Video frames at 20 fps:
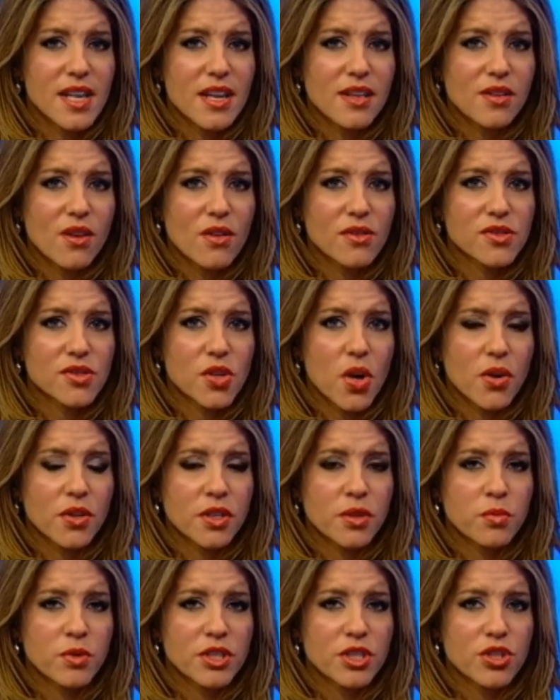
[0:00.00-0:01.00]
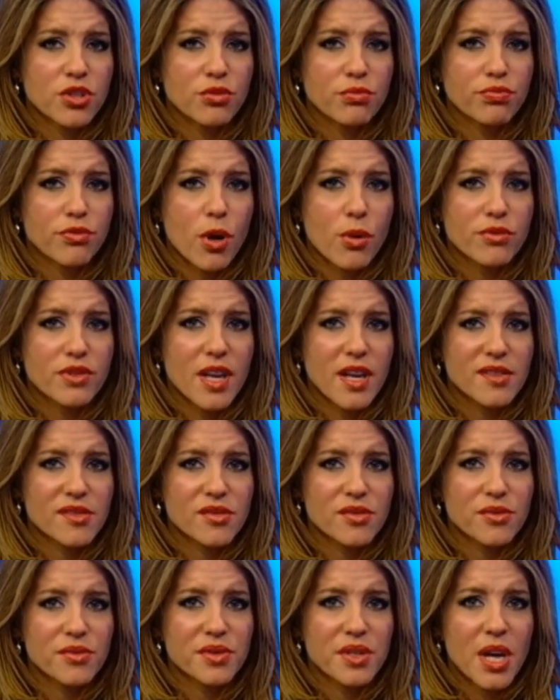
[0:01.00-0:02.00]
It all started when two
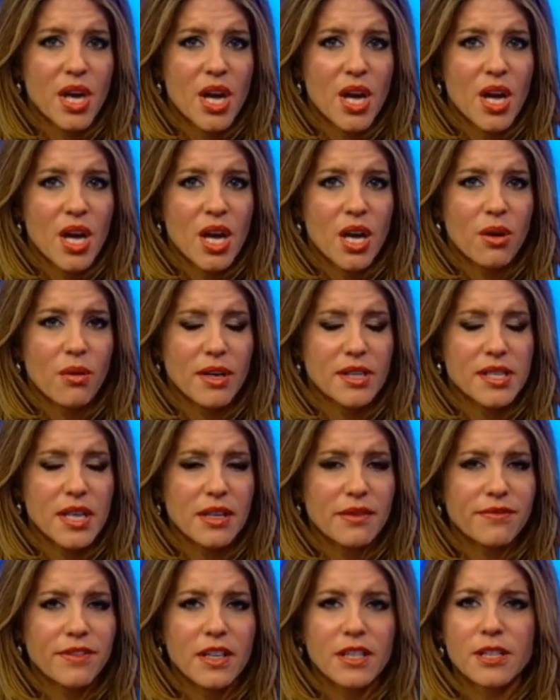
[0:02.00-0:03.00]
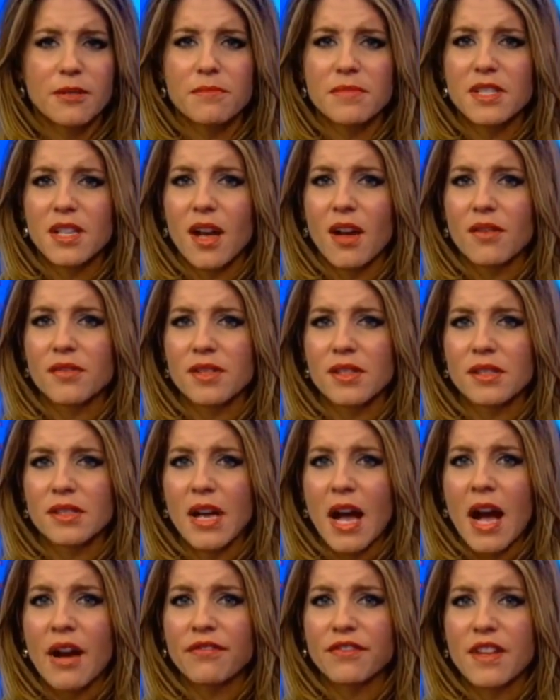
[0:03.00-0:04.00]
protesters who identified themselves as
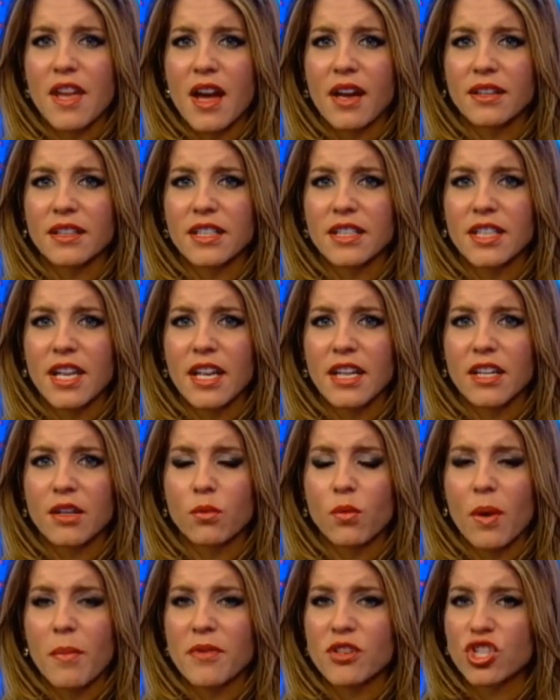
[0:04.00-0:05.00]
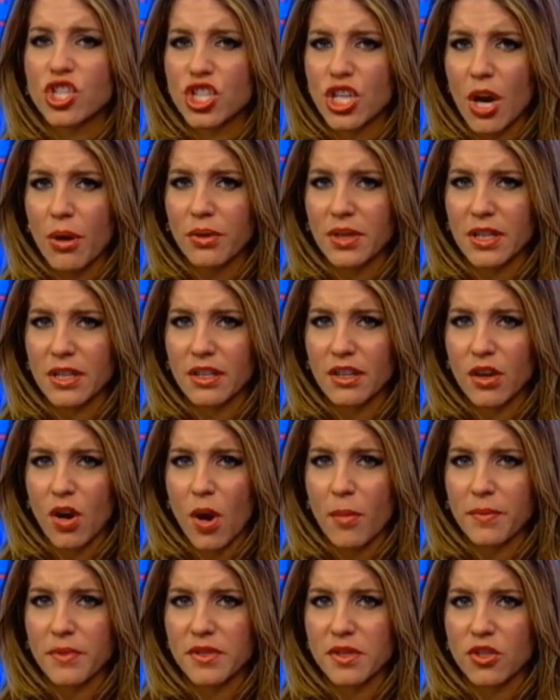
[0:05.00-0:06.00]
Afghan Canadian women shouted in
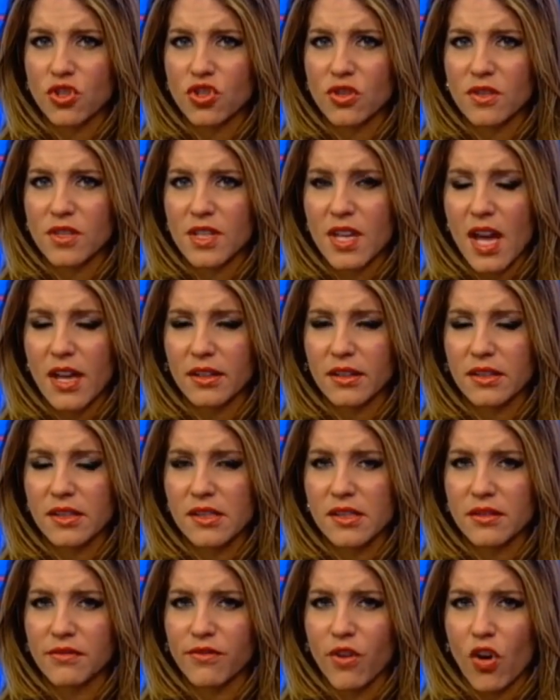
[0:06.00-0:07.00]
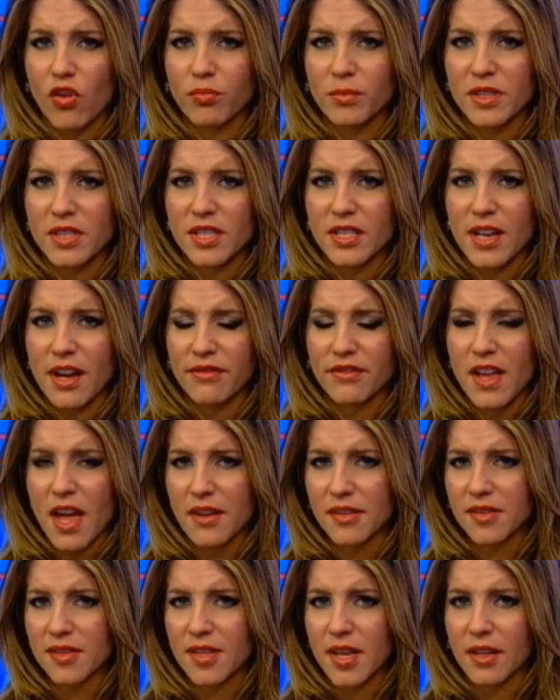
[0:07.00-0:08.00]
opposition to Canada's involvement in
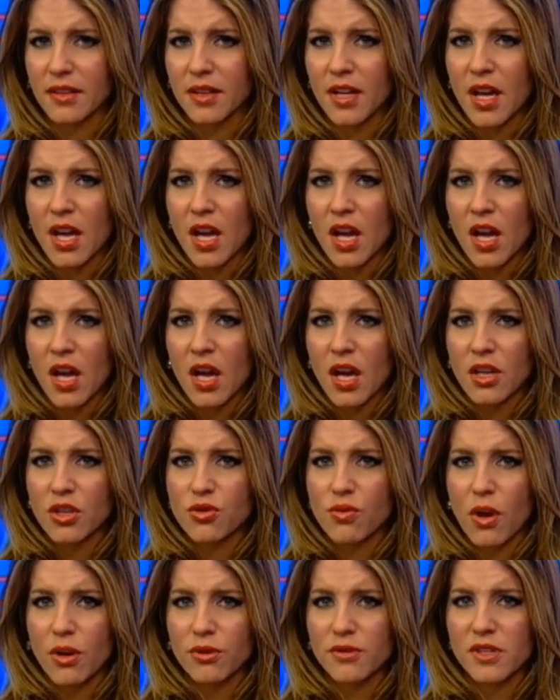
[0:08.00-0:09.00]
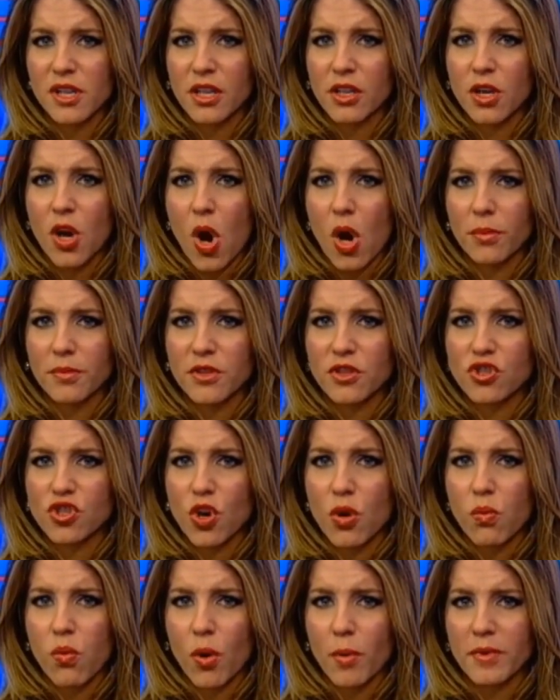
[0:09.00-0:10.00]
Afghanistan. Toronto Sun columnist
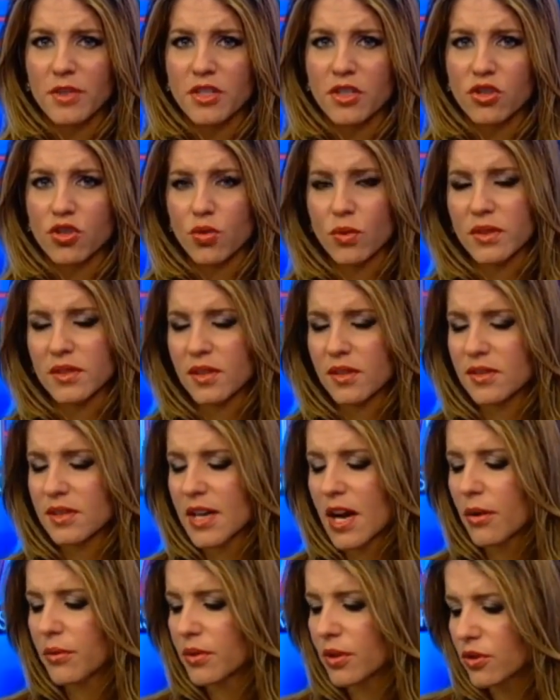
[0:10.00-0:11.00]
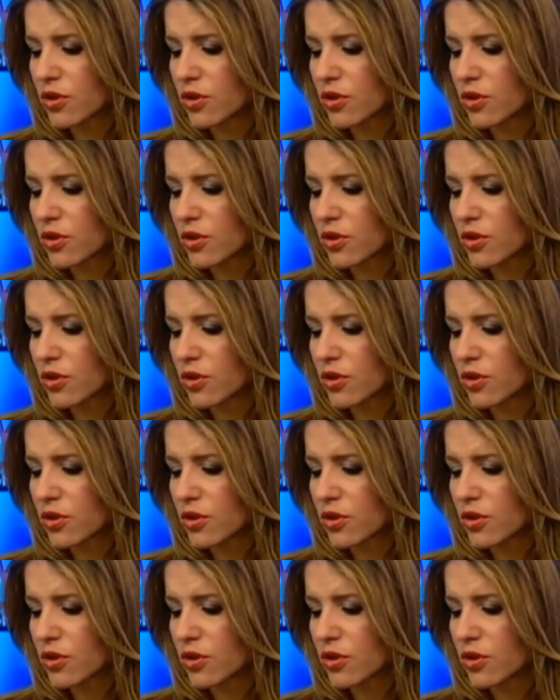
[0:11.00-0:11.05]
Joe Warmington joins us now in our